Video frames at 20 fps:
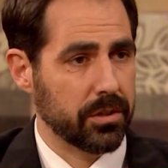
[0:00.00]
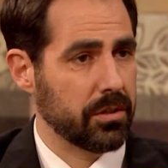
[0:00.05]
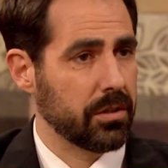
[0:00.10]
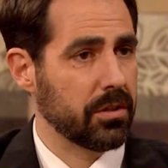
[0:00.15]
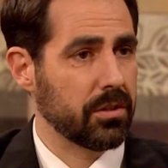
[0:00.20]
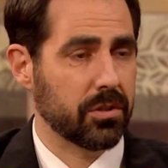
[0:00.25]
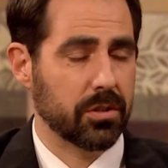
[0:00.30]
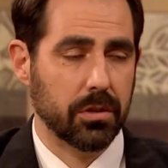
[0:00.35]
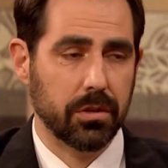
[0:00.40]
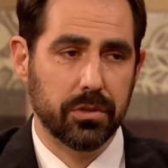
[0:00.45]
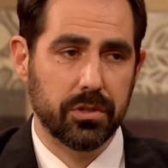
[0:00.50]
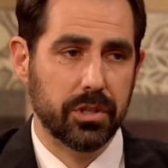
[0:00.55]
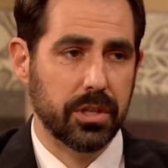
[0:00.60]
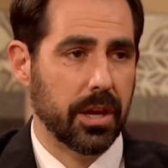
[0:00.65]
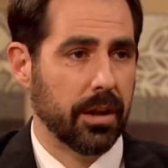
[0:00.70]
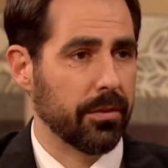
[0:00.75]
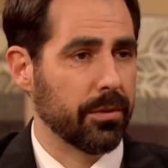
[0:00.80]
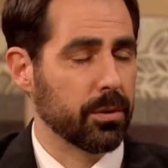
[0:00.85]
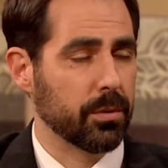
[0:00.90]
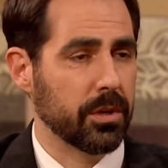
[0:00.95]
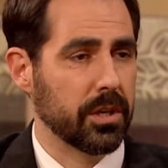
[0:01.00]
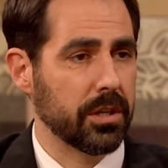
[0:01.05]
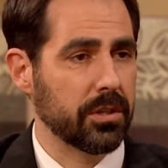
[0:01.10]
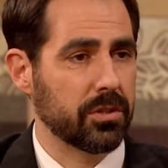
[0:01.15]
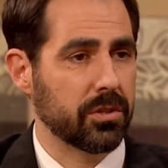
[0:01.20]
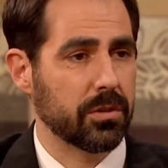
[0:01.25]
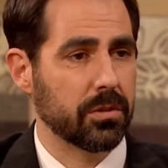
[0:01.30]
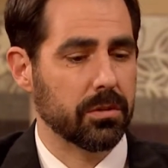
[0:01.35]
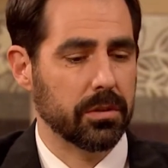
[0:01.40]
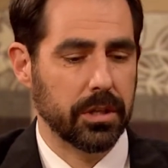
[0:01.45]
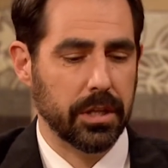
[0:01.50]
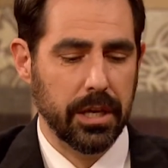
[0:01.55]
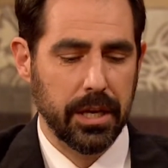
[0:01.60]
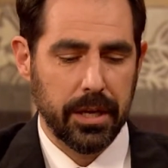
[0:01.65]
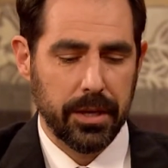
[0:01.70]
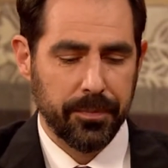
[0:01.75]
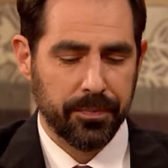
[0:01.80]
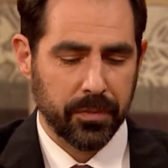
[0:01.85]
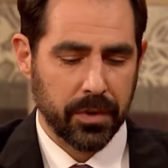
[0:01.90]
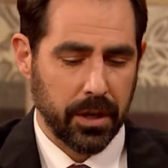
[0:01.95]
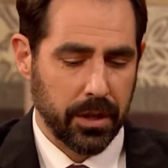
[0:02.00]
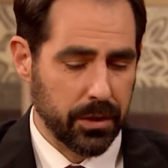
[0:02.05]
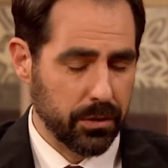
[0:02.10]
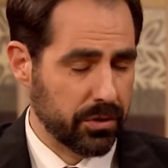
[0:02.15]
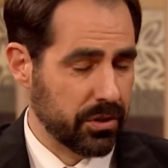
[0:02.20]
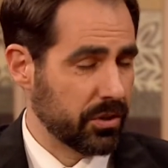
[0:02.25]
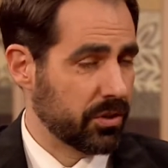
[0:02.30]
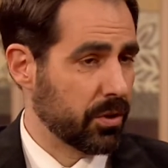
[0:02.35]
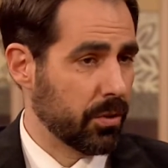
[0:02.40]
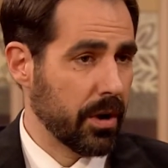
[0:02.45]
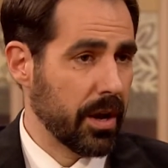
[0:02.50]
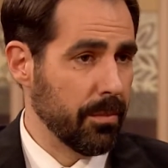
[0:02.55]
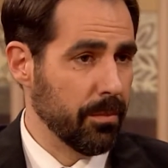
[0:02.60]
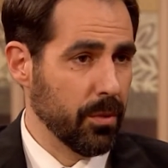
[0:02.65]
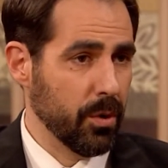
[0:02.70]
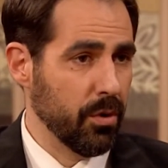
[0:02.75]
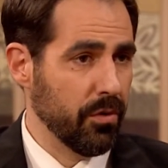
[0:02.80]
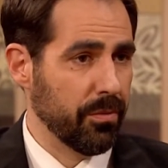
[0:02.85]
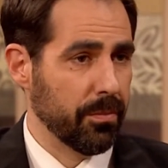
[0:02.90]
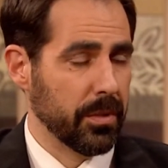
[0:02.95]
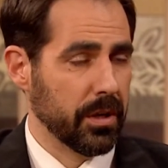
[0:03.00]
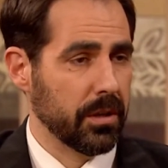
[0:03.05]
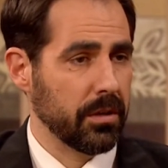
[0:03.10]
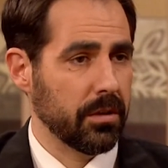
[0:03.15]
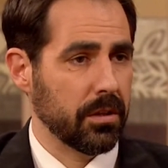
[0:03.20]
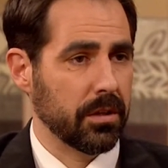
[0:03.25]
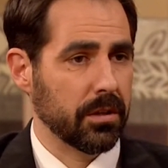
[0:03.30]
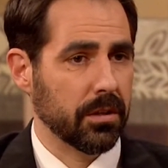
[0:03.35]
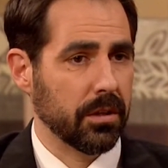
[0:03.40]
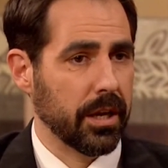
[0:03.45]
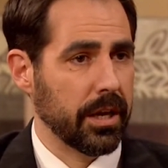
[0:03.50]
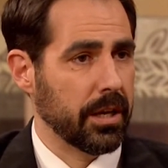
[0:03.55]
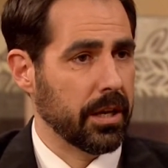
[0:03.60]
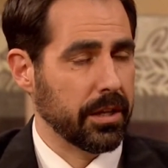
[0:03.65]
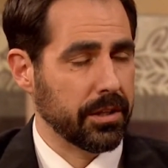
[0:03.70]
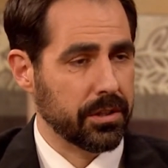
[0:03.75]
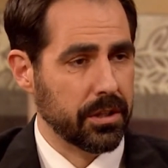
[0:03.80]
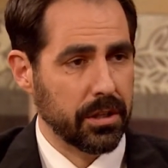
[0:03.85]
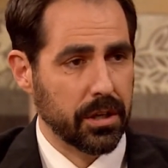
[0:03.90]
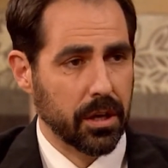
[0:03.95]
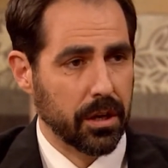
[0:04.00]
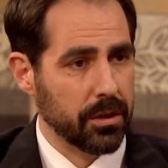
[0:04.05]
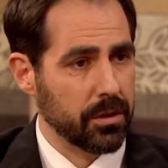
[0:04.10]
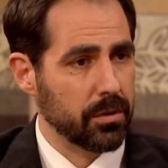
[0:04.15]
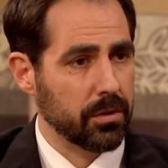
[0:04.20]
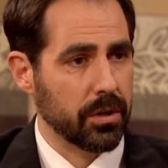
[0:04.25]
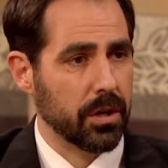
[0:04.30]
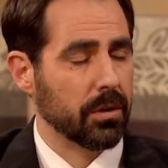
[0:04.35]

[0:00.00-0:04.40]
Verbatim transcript: of the church down through history. And there's this great movement in the late 1800s